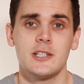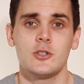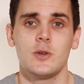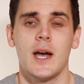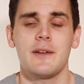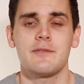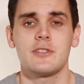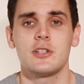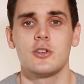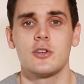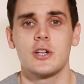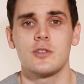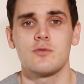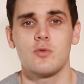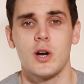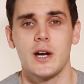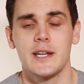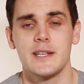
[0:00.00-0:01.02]
you have to look at
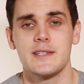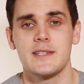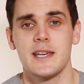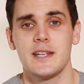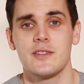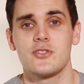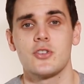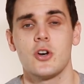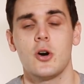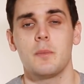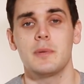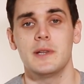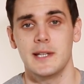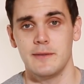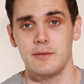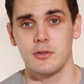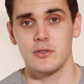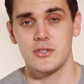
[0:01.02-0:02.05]
riders in top
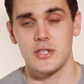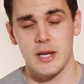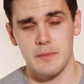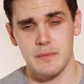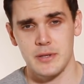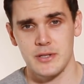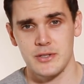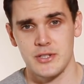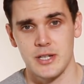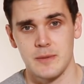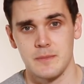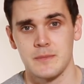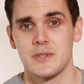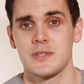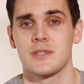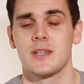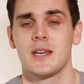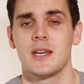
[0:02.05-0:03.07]
level
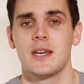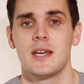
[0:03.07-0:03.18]
championships.